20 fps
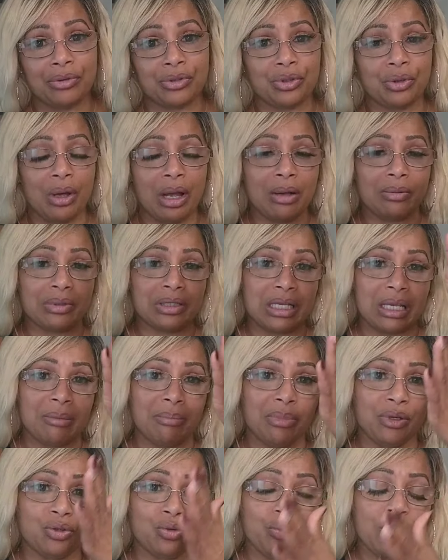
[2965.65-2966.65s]
So I would say
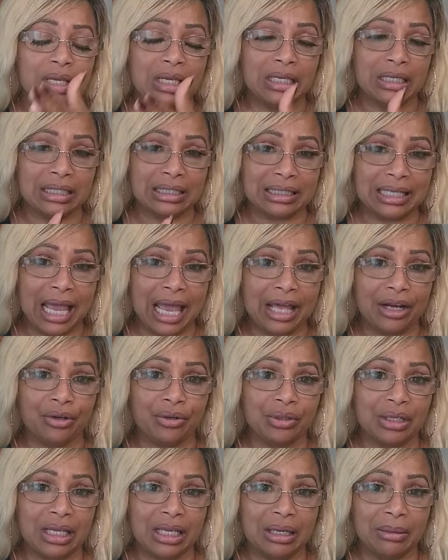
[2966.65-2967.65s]
between
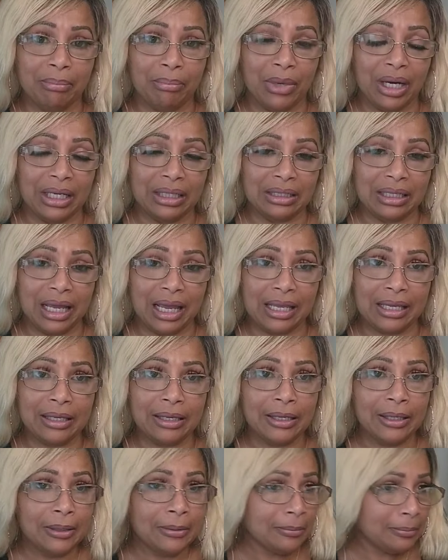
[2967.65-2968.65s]
Saturday and Monday.
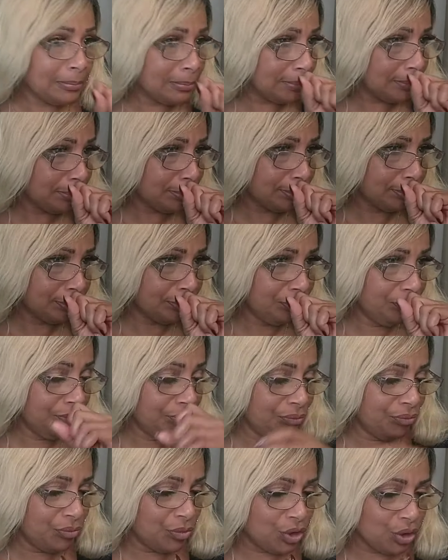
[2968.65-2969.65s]

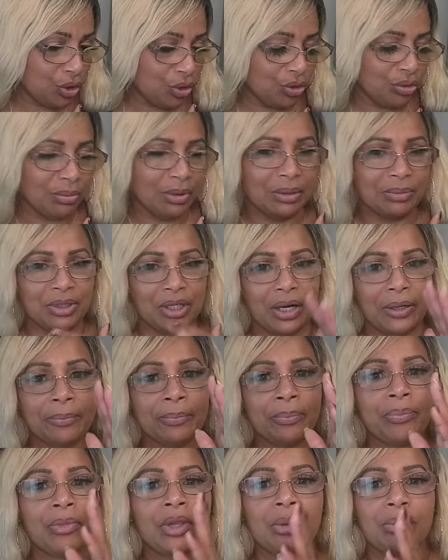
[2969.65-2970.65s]
Excuse me, I'm sorry.
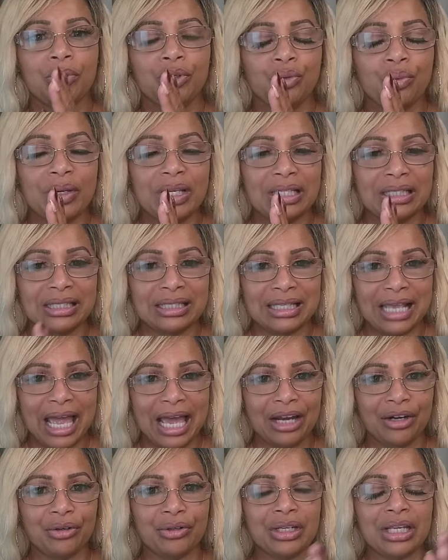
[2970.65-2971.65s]
Between
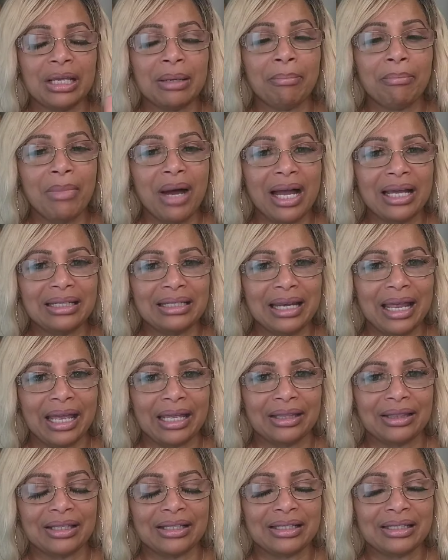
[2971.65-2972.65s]
Saturday and
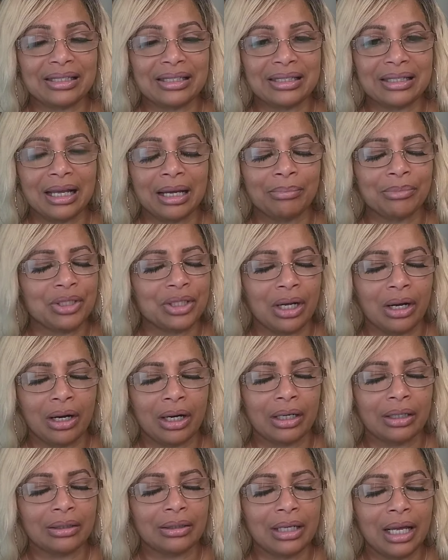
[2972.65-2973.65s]
Monday, this I'm
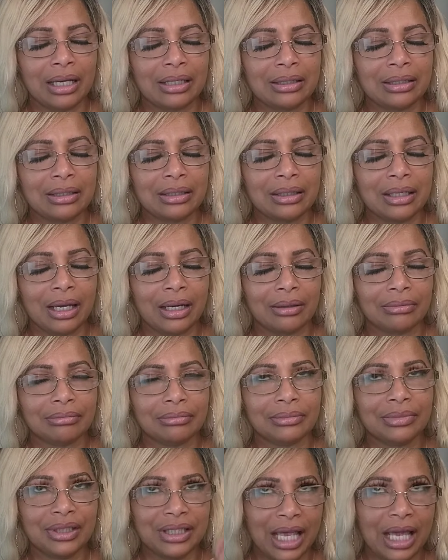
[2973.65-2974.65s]
sorry, not yeah,
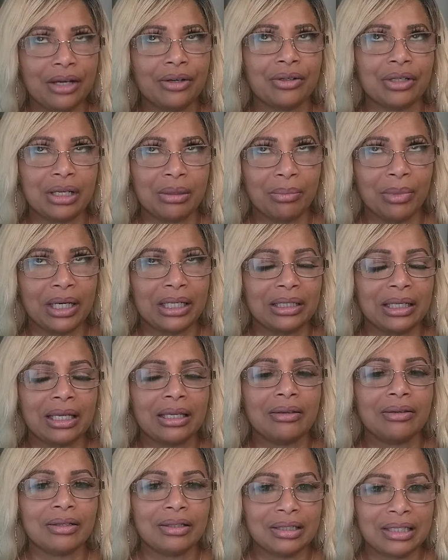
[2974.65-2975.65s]
Saturday and Monday.
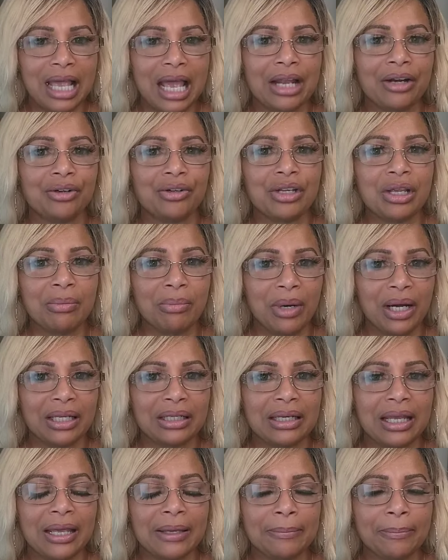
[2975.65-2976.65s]
Saturday and
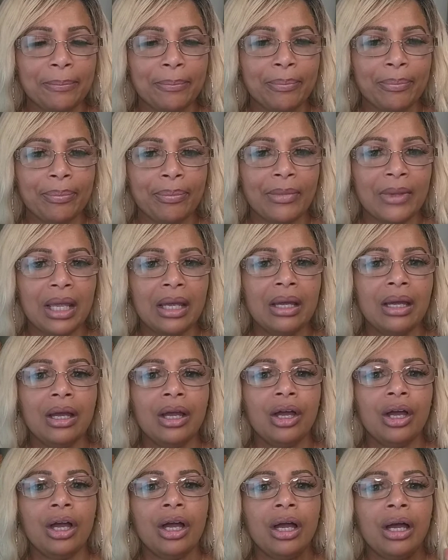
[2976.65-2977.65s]
Monday.
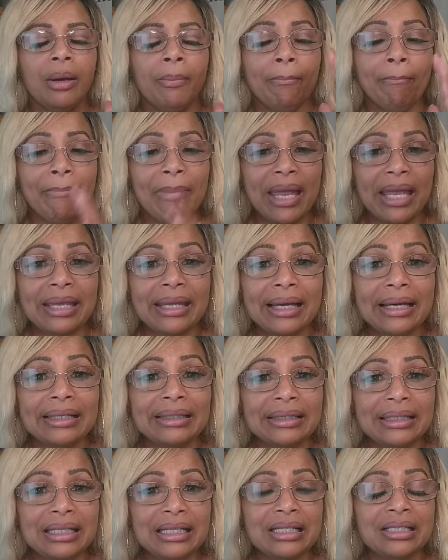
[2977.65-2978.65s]
Make a
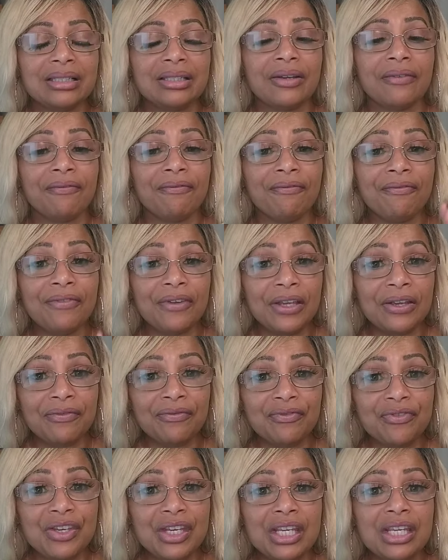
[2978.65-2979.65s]
list of
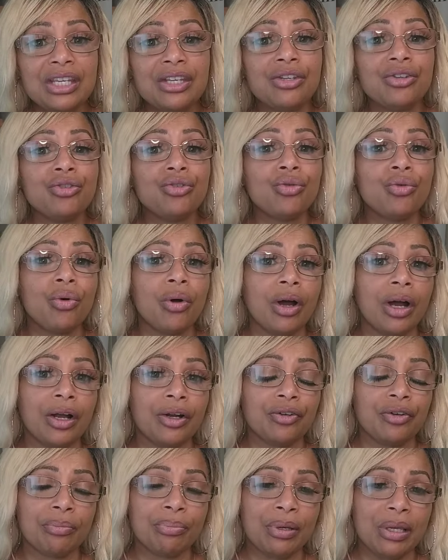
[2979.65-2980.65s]
50 to
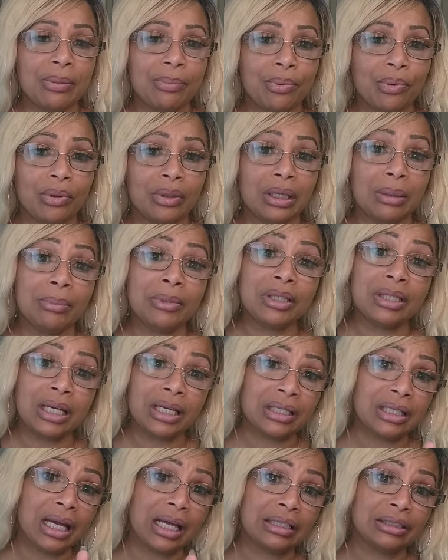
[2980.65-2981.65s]
100 people. Let me tell
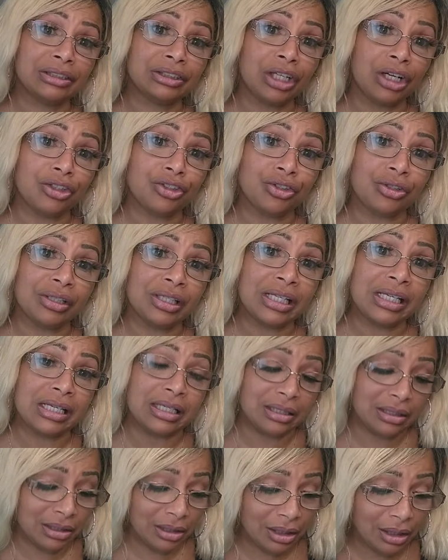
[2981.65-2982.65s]
you how to start your
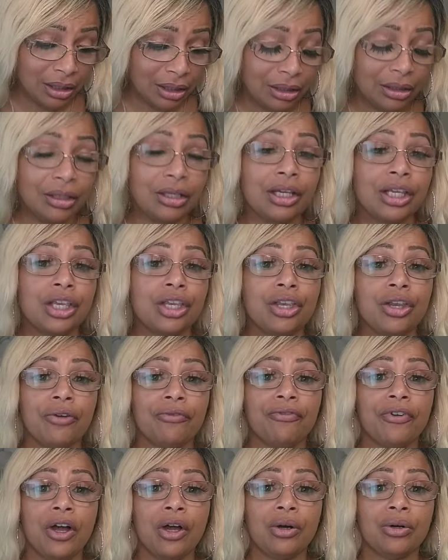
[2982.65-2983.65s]
list. Look in your
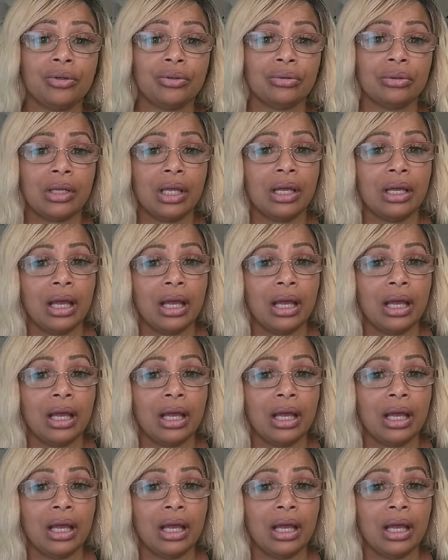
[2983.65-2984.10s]
phone.